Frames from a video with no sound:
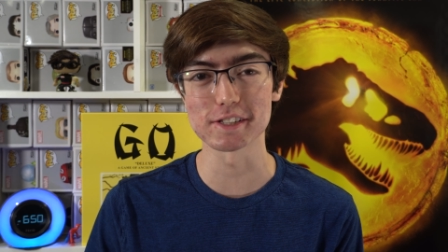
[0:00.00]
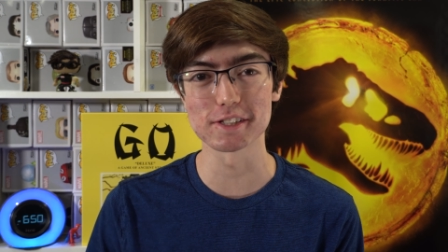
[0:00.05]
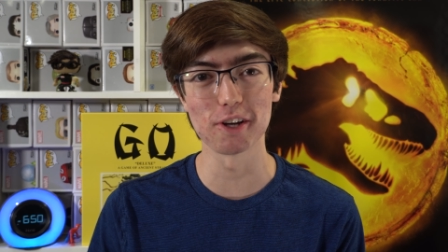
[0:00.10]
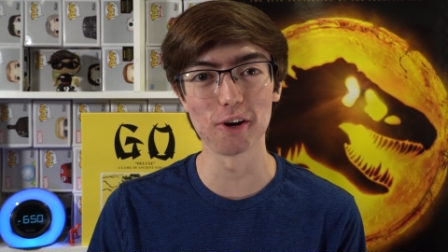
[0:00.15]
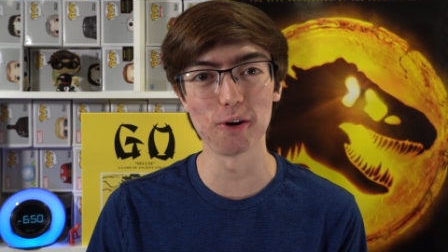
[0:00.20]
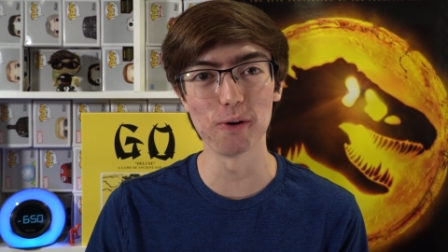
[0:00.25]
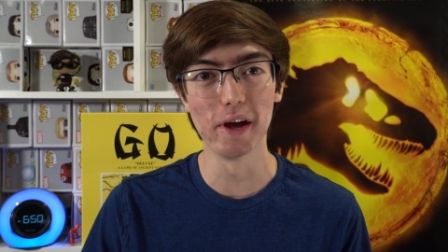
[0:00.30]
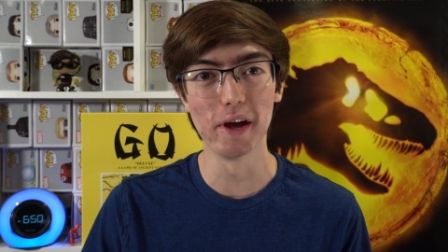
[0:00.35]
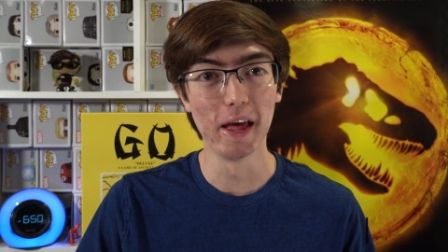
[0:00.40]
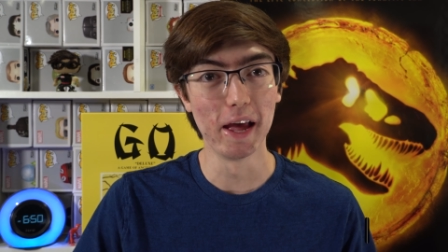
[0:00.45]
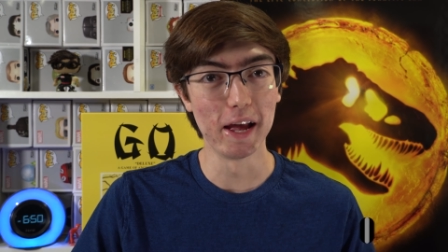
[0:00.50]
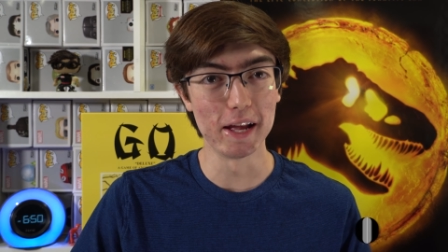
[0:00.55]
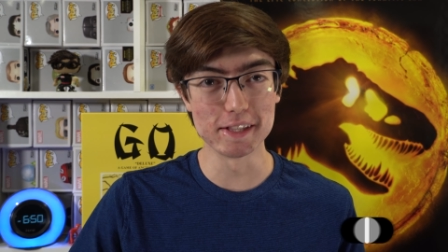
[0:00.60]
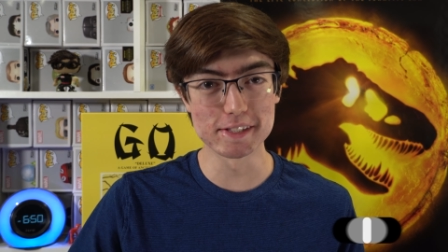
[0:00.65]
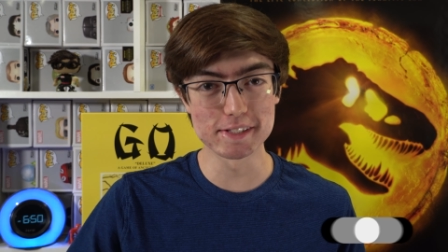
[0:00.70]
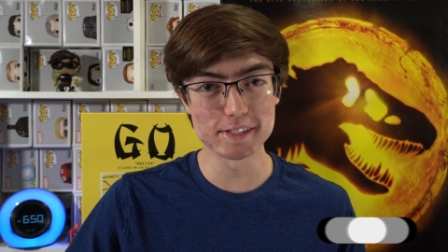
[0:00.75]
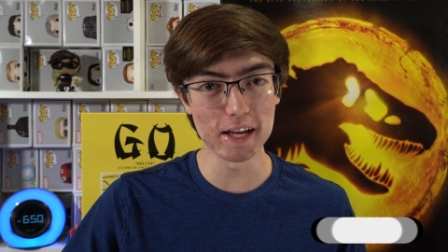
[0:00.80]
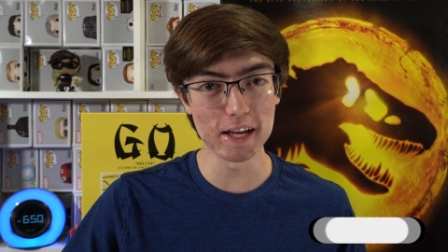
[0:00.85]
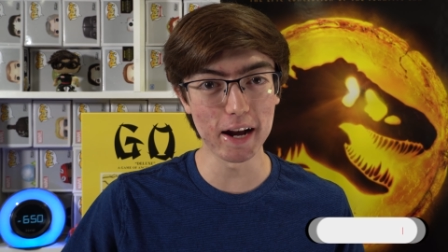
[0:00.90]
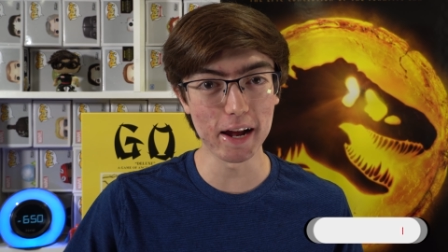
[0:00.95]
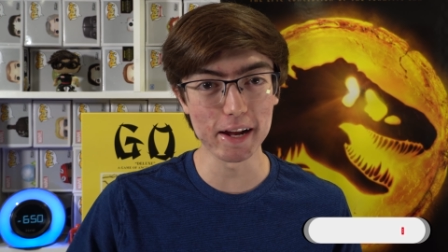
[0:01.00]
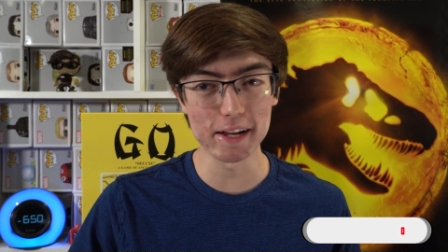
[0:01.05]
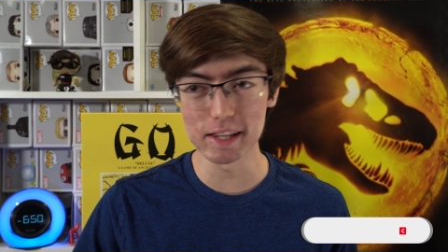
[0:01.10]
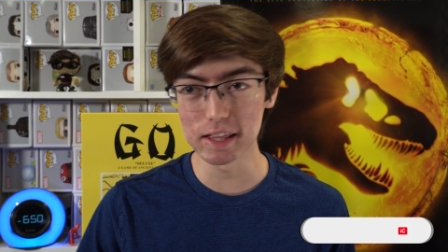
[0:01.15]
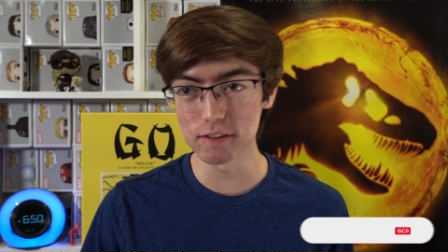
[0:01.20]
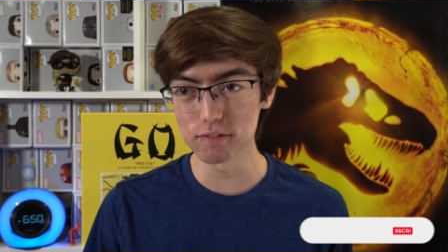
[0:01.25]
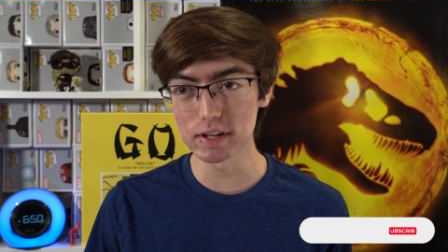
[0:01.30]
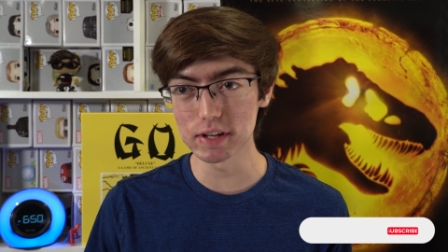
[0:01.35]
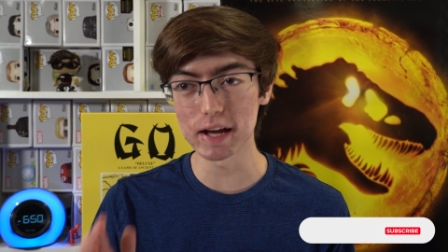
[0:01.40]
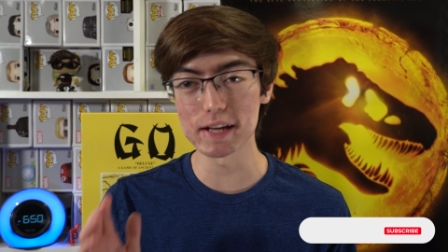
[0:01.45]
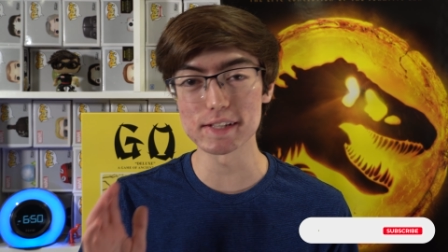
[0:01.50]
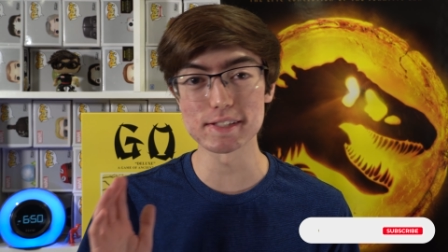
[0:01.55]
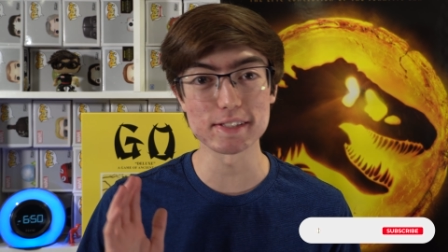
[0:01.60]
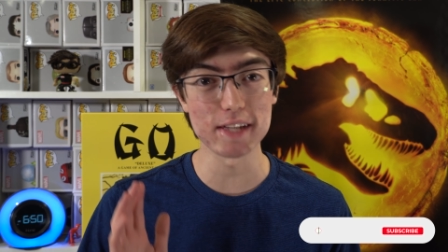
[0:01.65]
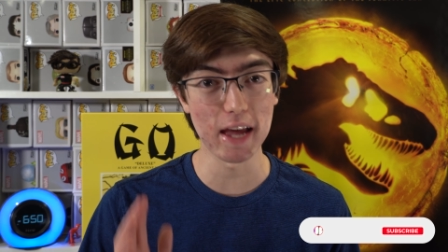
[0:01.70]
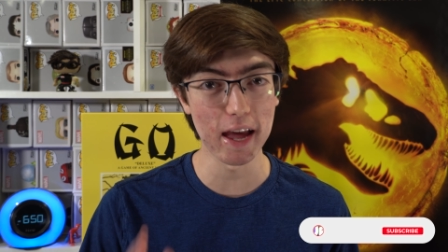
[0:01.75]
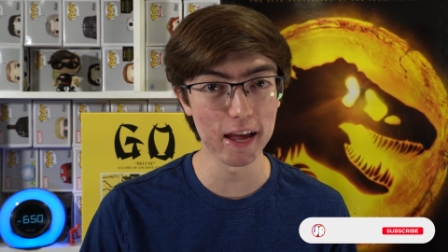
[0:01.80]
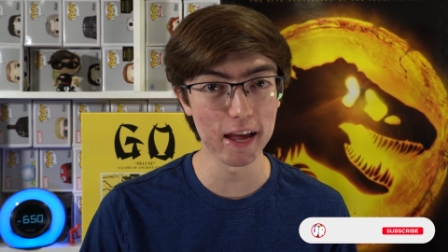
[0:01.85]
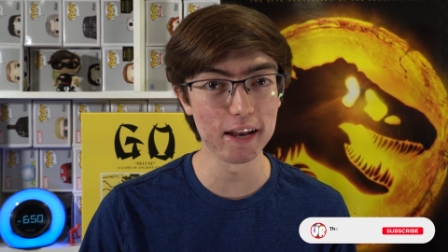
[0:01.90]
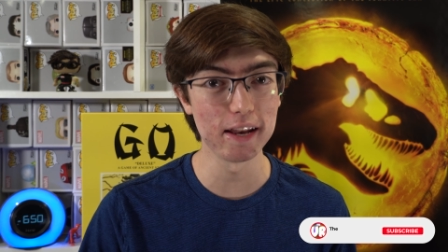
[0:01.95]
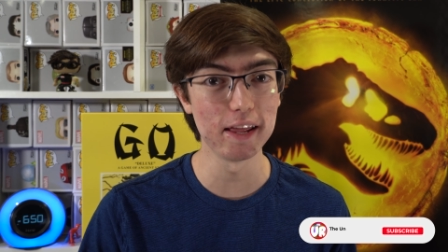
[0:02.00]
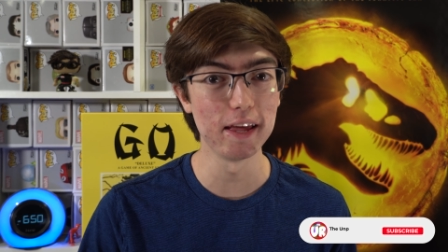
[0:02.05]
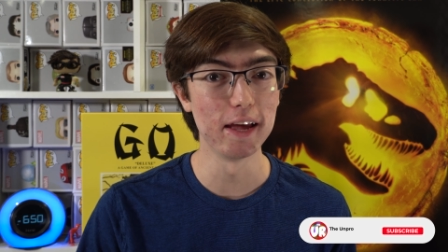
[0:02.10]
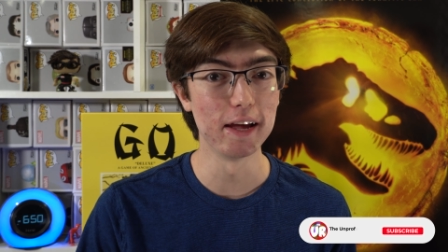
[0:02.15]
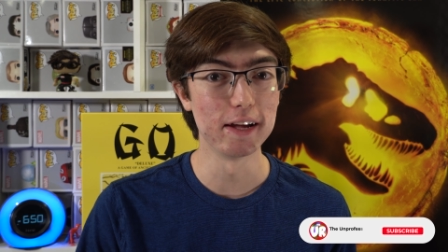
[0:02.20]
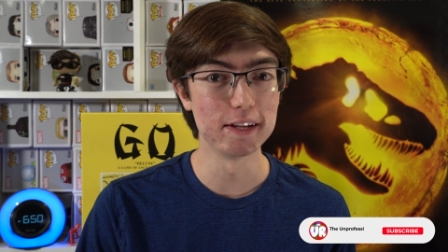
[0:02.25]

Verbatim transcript: So instead I'm going to give you guys 10